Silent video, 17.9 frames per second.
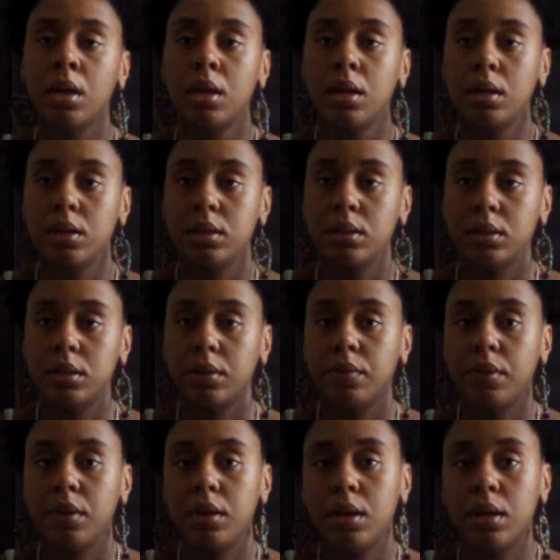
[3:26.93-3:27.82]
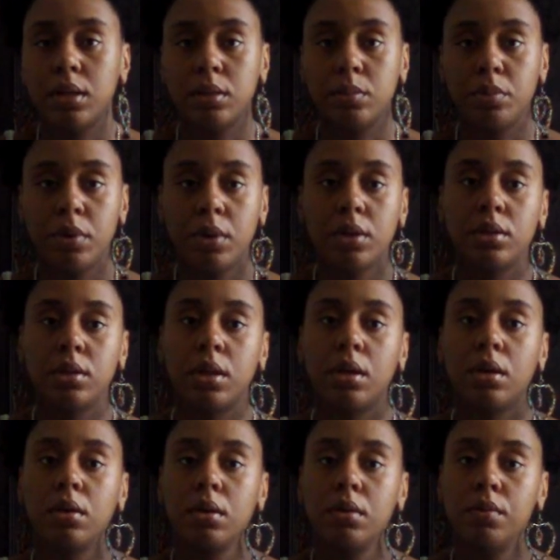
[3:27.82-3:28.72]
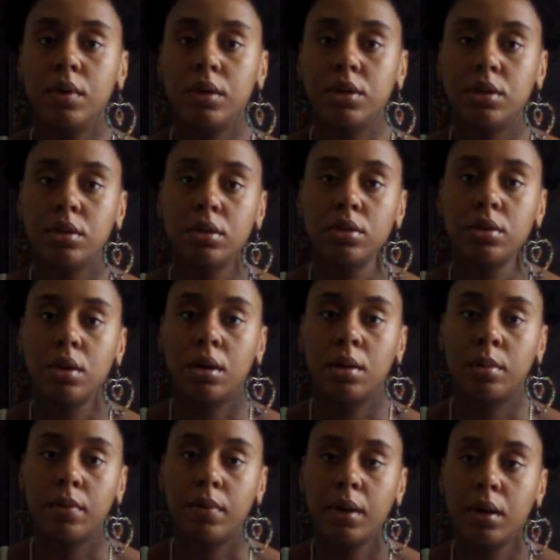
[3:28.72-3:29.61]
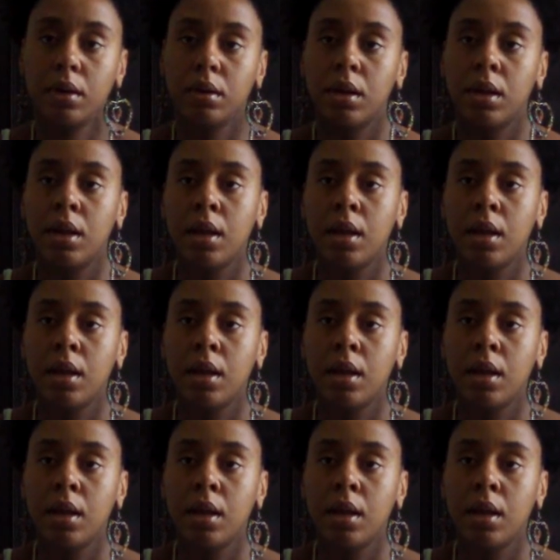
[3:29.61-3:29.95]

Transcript: is if he is breech, they'll reach in and turn him around,